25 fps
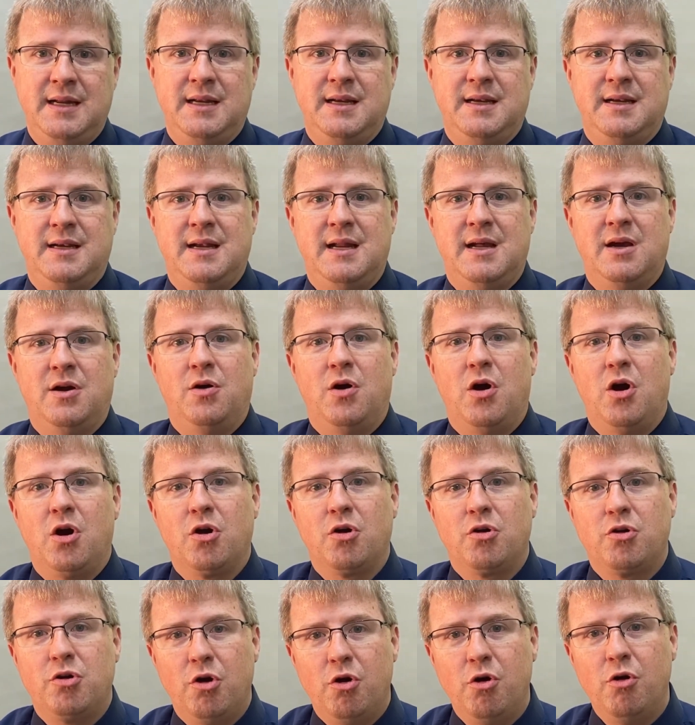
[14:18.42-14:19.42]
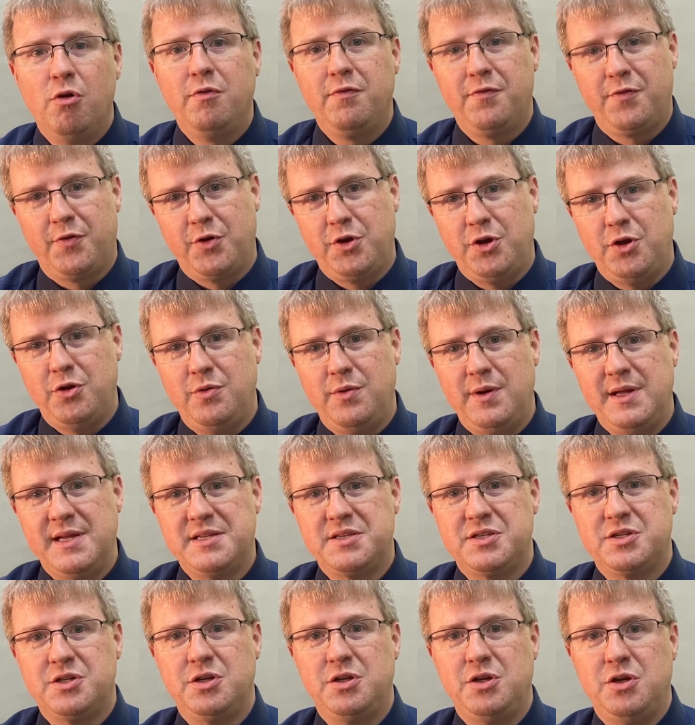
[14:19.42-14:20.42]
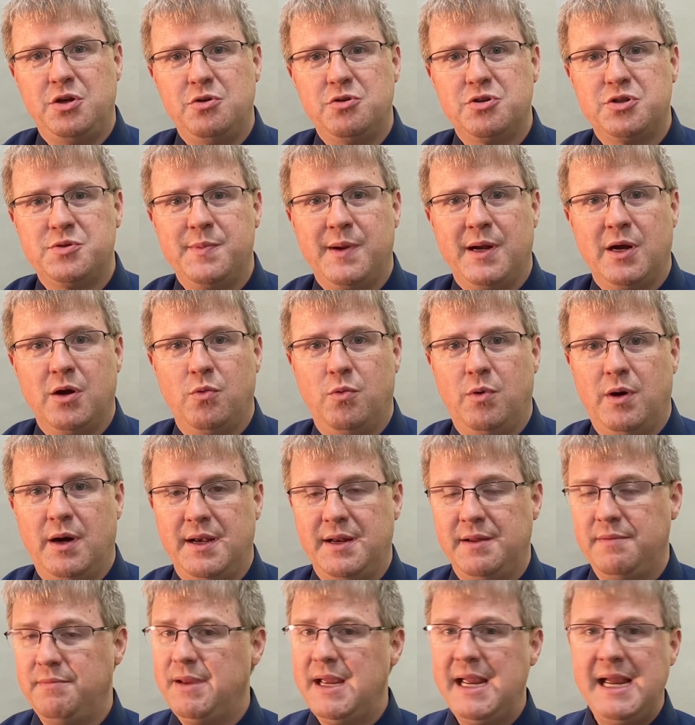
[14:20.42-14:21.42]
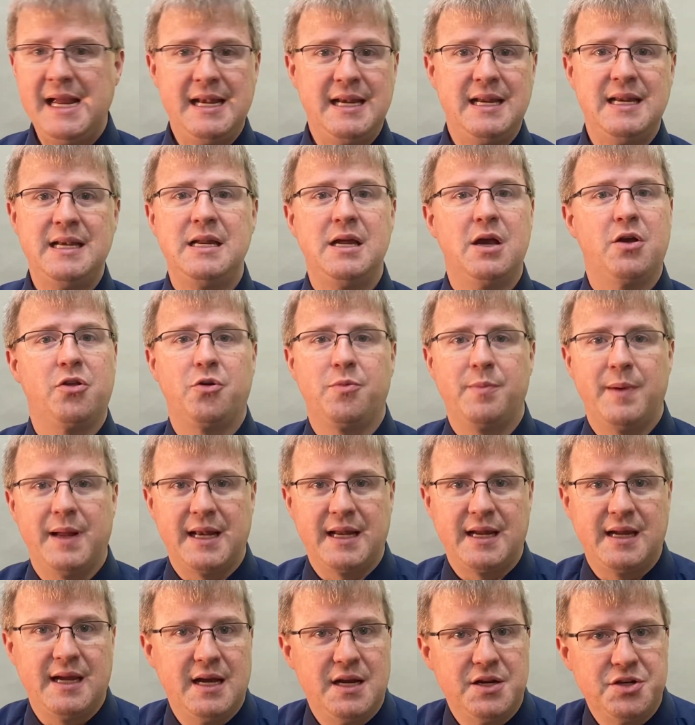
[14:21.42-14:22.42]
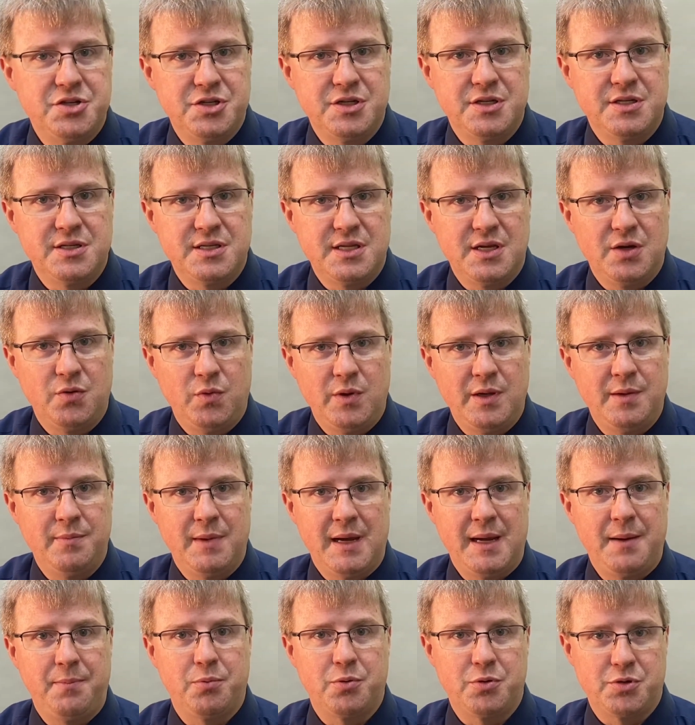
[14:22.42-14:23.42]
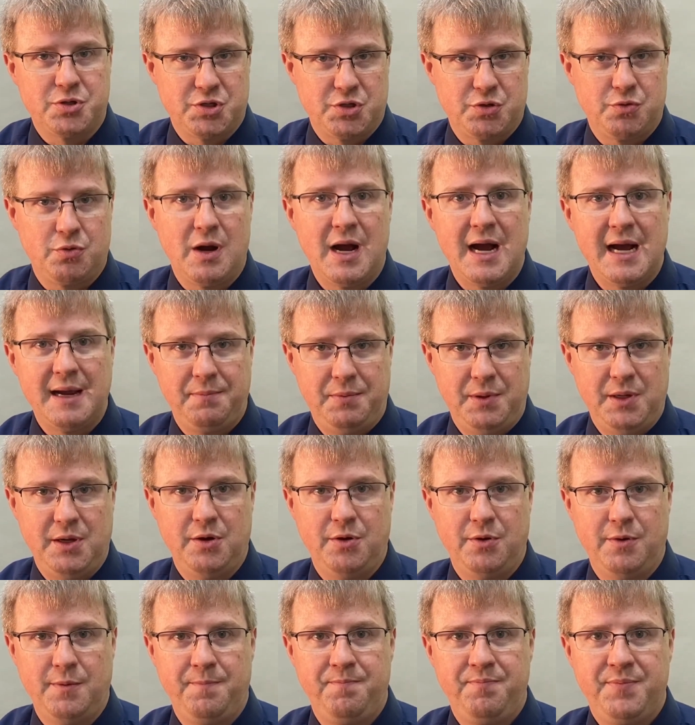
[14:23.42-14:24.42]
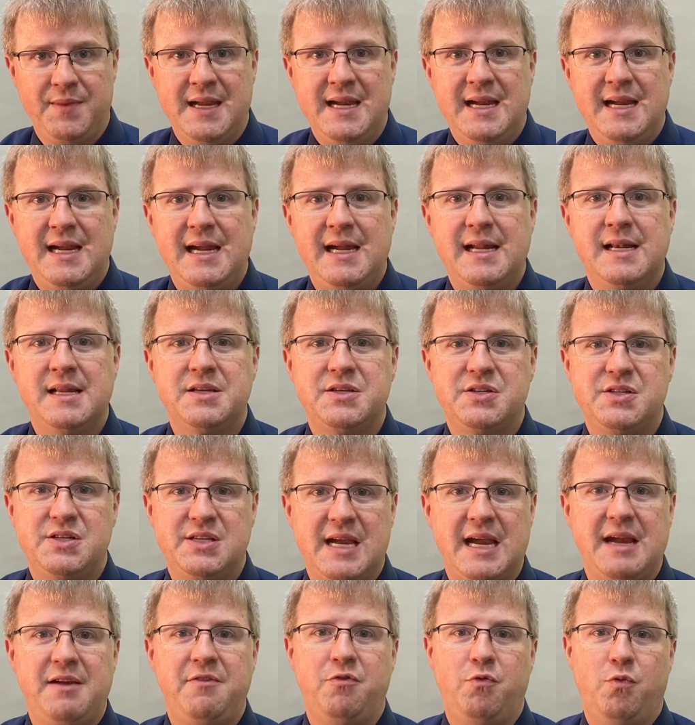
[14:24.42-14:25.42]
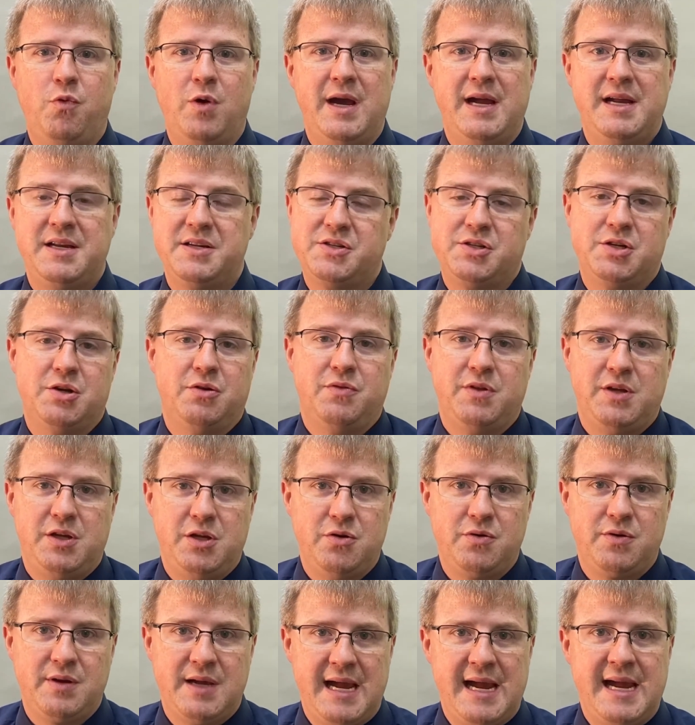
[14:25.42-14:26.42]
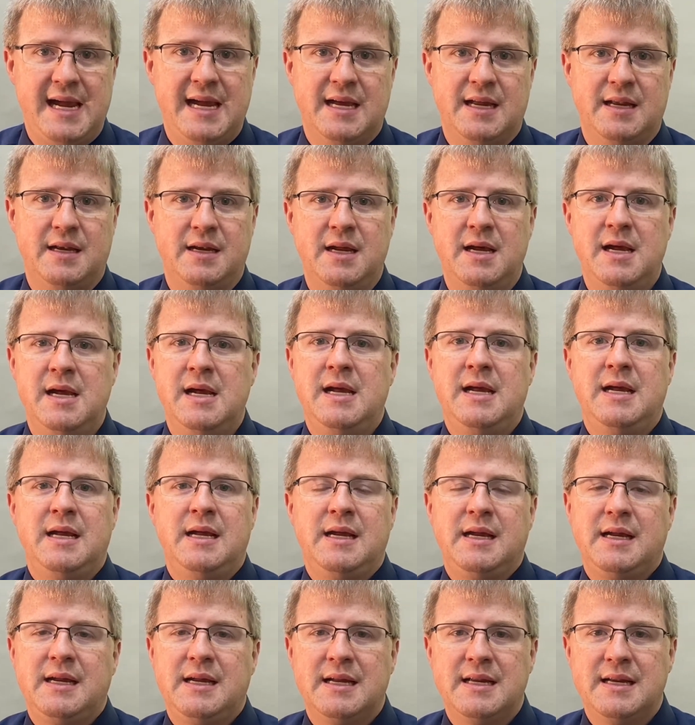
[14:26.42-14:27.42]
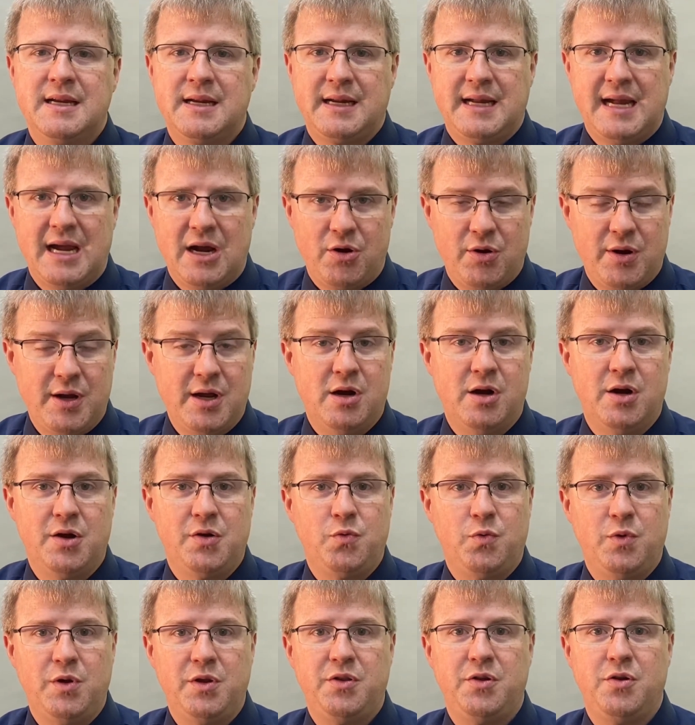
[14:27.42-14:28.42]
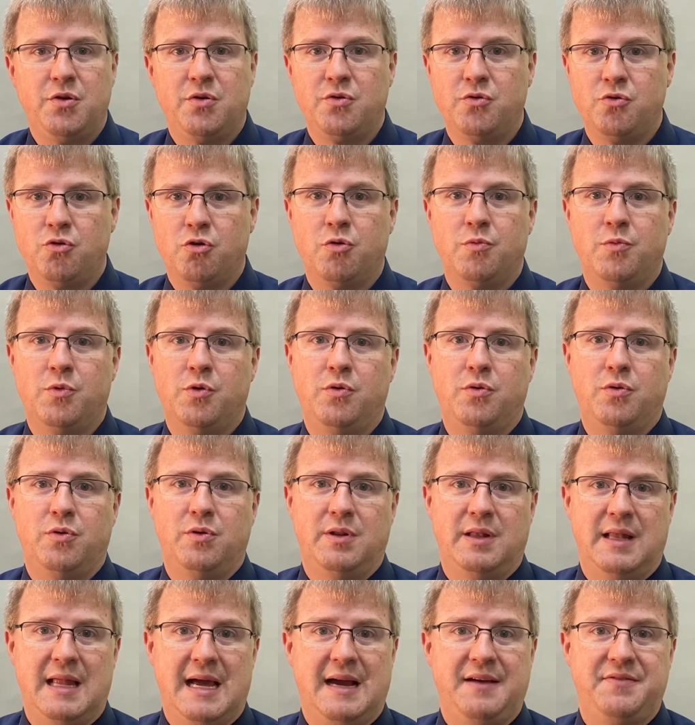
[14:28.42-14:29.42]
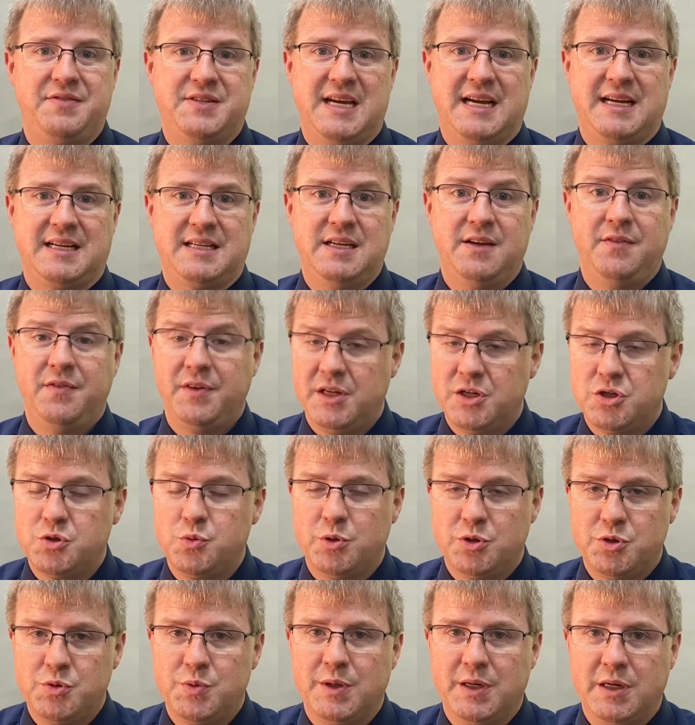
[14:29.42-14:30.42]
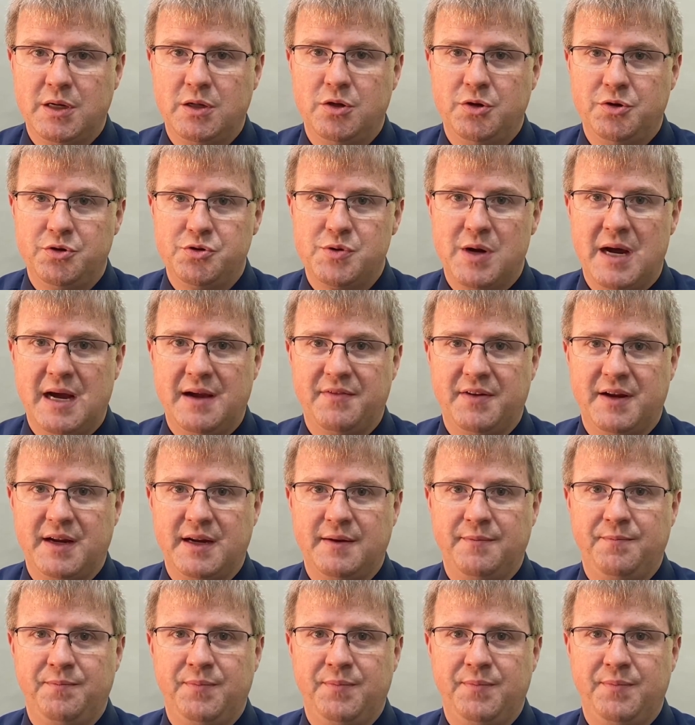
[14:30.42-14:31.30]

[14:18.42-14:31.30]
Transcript: Now, our goal for you is to use marijuana and any other medications that we may prescribe you in a safe way so that you can carry on with your normal life's activities, which would include driving.